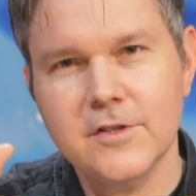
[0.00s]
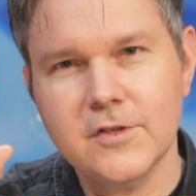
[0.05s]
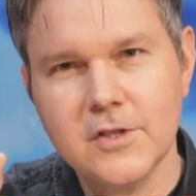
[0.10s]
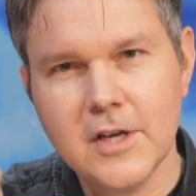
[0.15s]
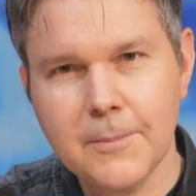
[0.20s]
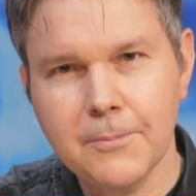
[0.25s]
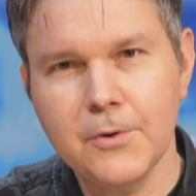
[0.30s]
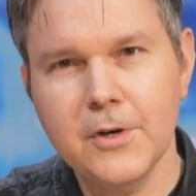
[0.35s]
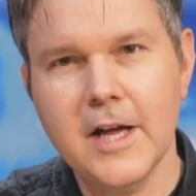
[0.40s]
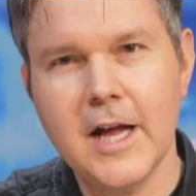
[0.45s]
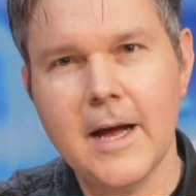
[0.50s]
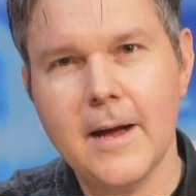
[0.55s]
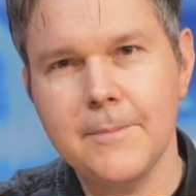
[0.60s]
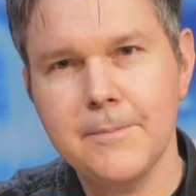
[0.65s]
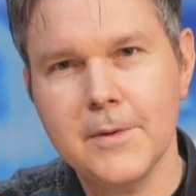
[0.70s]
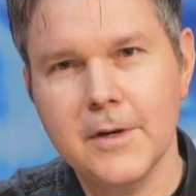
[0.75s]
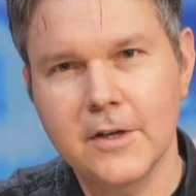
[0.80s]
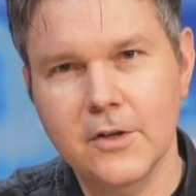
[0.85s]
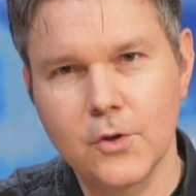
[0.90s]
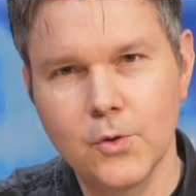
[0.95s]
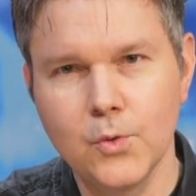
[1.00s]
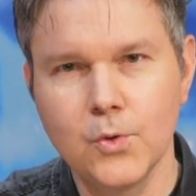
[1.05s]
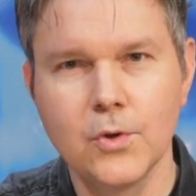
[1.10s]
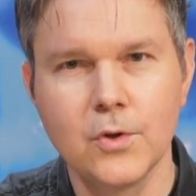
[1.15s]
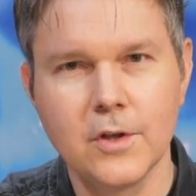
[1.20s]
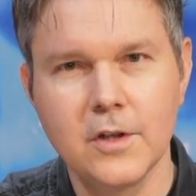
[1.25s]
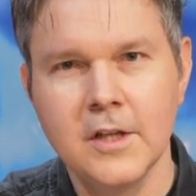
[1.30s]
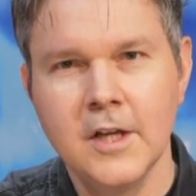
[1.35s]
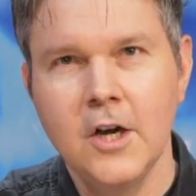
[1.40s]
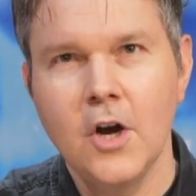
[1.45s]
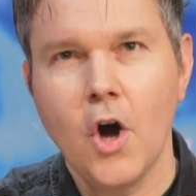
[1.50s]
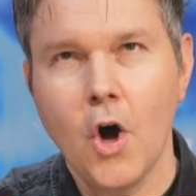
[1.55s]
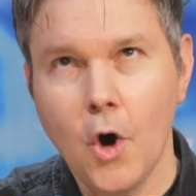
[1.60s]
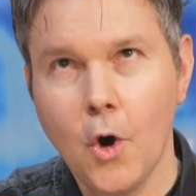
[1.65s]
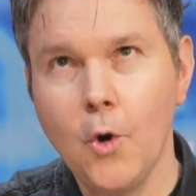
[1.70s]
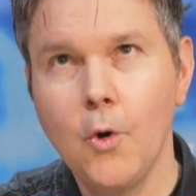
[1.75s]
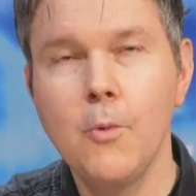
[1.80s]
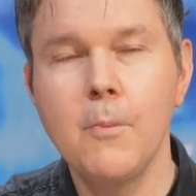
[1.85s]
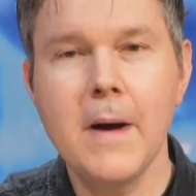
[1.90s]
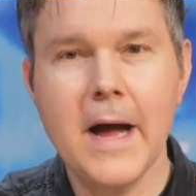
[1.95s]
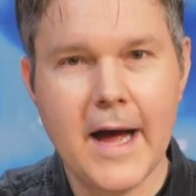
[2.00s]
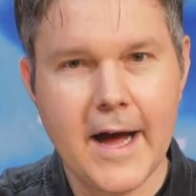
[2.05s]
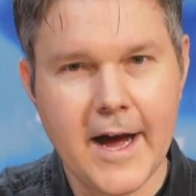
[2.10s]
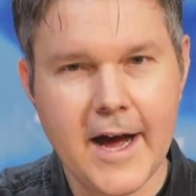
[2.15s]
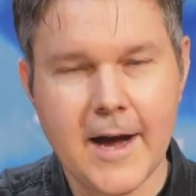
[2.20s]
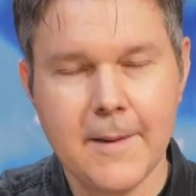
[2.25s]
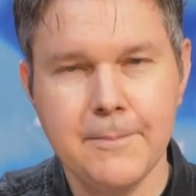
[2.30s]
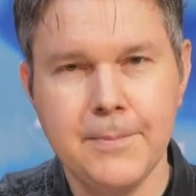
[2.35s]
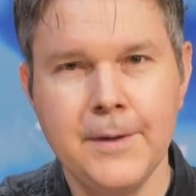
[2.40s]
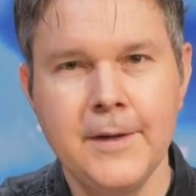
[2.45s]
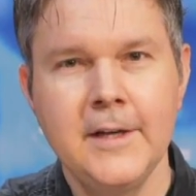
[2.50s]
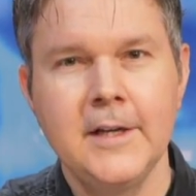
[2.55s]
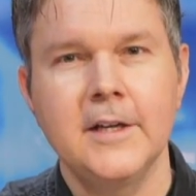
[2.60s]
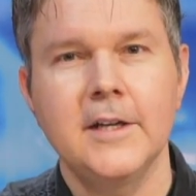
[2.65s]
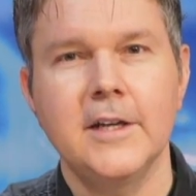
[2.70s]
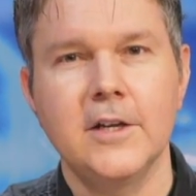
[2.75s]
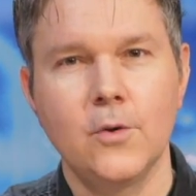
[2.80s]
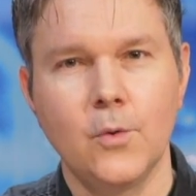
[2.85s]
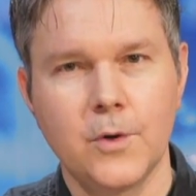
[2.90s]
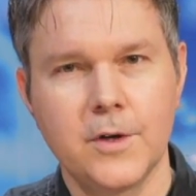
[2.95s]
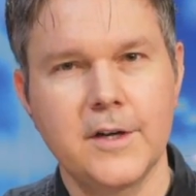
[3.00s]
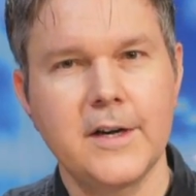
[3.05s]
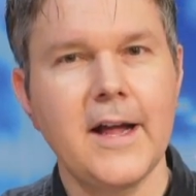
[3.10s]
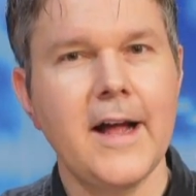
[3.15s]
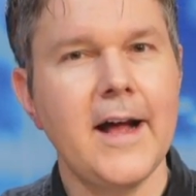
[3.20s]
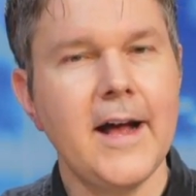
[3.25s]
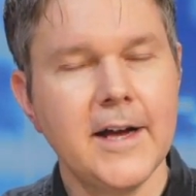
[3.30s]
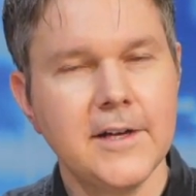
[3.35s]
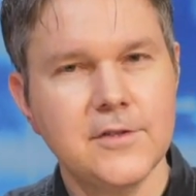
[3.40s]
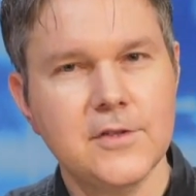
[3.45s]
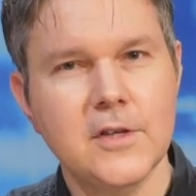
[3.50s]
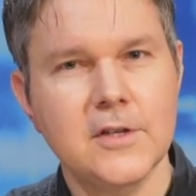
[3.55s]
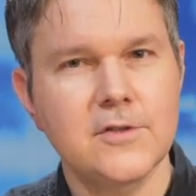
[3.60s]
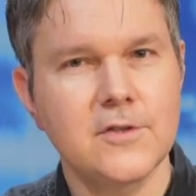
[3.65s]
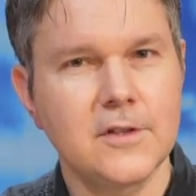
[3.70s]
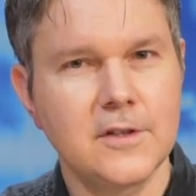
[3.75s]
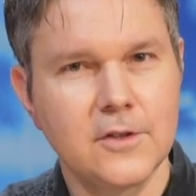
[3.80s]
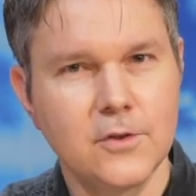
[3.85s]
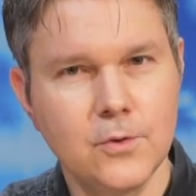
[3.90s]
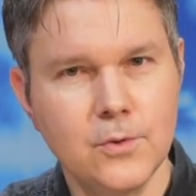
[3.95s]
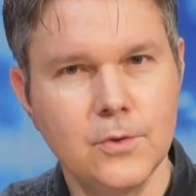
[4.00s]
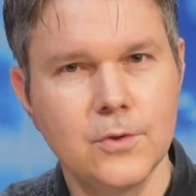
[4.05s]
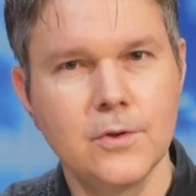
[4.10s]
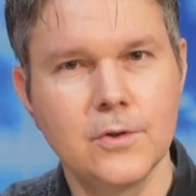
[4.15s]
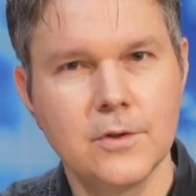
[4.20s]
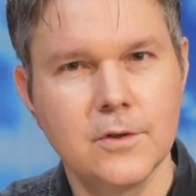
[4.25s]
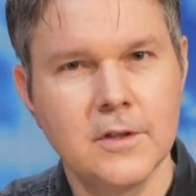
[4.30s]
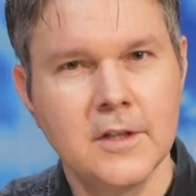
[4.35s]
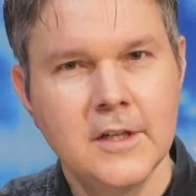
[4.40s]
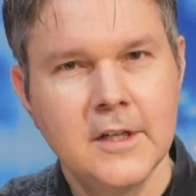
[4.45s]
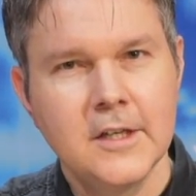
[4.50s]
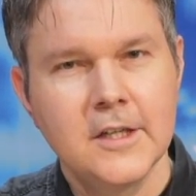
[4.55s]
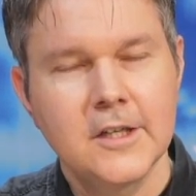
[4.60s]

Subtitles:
separate app, a Google Home app, in order to access the Google